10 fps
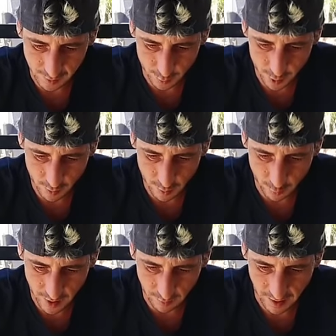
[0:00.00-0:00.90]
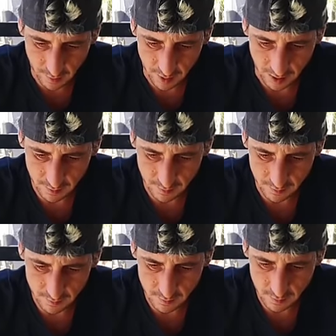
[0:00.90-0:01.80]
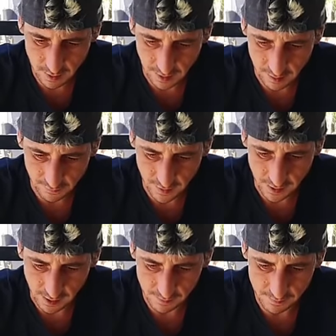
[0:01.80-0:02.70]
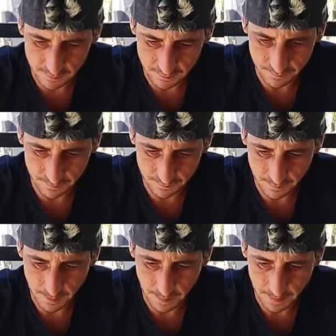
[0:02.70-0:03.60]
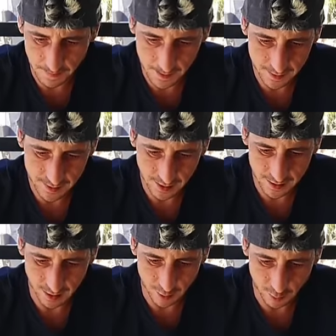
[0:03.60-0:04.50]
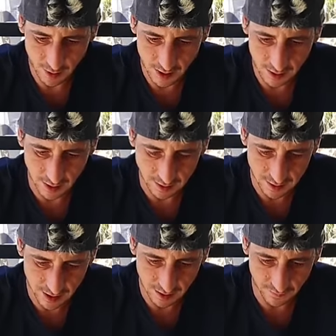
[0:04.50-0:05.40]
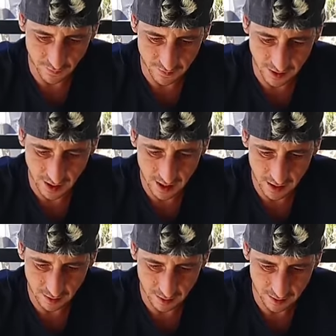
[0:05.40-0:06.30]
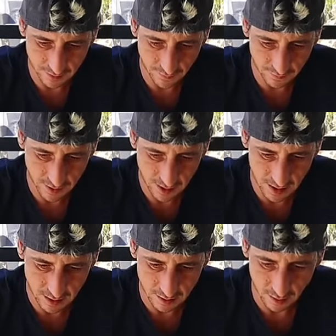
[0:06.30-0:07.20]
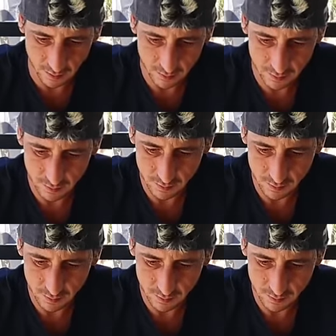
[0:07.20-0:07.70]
There's no other way around it. I gotta find it. 63, 19, 58. Is it 58? No.